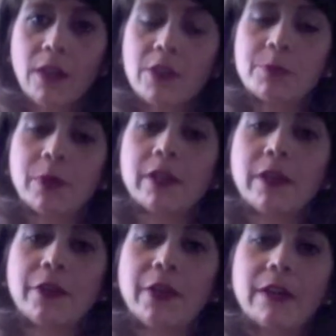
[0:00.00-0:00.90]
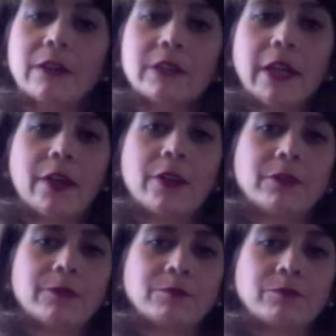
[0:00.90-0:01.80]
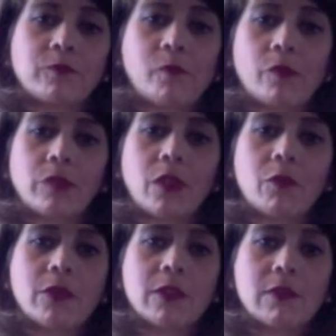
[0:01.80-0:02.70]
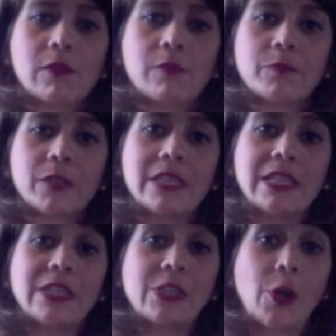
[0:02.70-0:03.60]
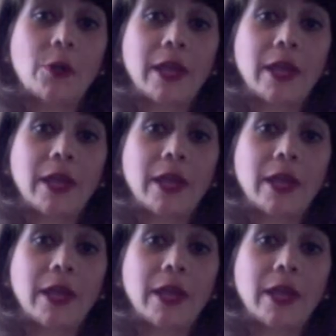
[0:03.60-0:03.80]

Spread it on there, and a little sea salt,